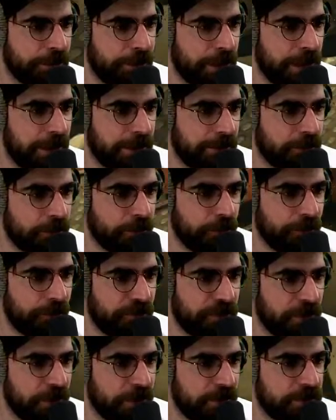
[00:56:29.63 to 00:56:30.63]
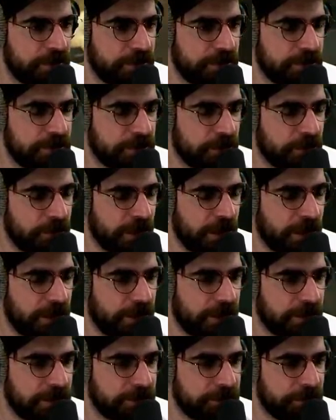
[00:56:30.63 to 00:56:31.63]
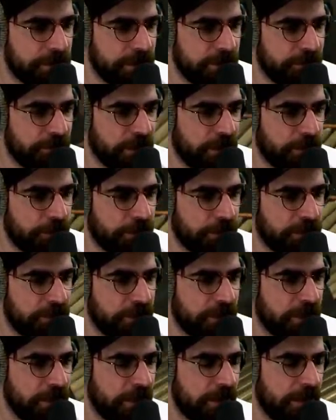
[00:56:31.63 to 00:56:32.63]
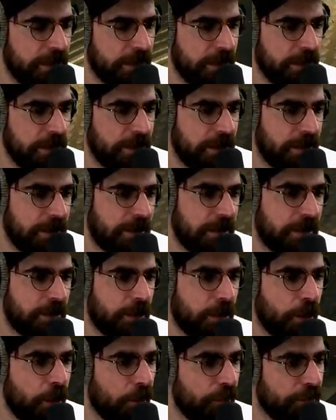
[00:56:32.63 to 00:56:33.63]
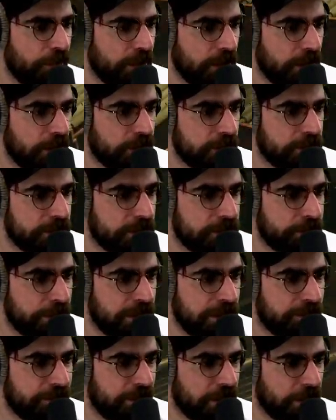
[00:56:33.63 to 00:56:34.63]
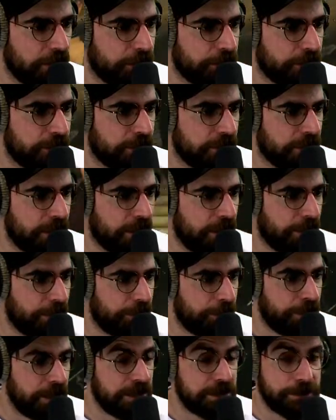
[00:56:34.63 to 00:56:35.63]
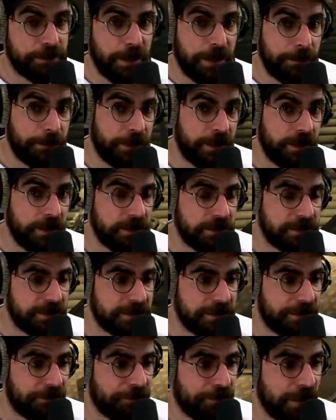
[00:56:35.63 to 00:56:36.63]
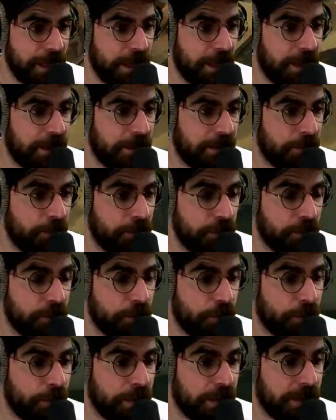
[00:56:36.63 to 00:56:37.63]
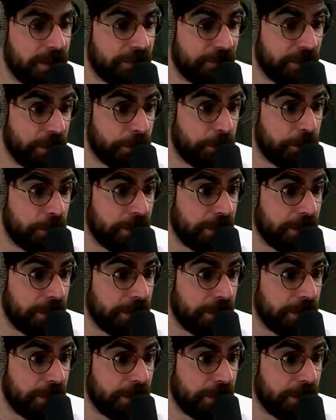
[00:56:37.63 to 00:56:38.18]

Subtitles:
Payday 2 over the years. So, like, it's been developed over the years. It's been developed piece by piece, and you know, when a developer